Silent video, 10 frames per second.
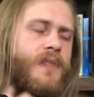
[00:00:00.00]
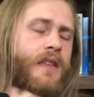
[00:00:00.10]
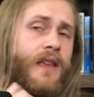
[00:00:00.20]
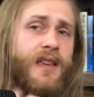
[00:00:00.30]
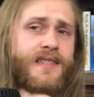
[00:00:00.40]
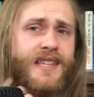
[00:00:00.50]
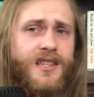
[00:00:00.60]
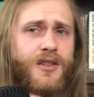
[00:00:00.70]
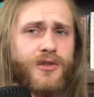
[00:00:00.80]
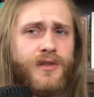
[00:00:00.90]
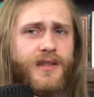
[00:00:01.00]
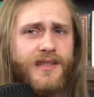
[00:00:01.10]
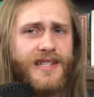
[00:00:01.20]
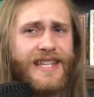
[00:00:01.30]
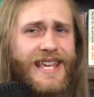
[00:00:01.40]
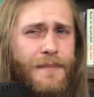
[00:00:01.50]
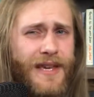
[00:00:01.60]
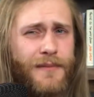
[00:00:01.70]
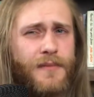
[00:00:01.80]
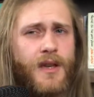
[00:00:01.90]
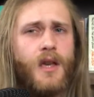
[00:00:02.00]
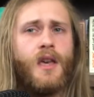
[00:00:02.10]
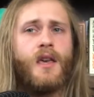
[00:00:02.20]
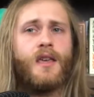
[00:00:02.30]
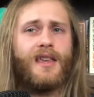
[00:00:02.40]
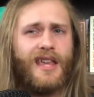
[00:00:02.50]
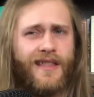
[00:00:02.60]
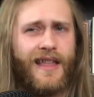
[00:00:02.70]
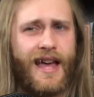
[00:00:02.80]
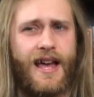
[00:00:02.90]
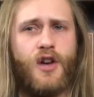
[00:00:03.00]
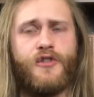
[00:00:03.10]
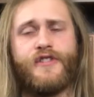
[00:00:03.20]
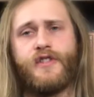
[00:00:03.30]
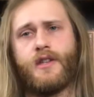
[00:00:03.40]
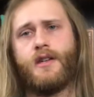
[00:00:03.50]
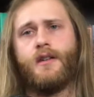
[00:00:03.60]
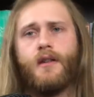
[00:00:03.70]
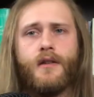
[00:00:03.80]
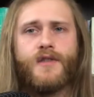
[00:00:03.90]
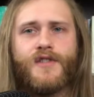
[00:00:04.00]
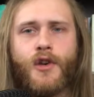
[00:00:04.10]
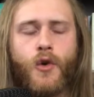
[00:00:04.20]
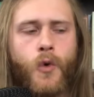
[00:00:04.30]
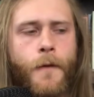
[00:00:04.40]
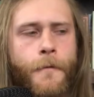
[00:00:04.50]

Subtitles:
They continued to keep him in the house. So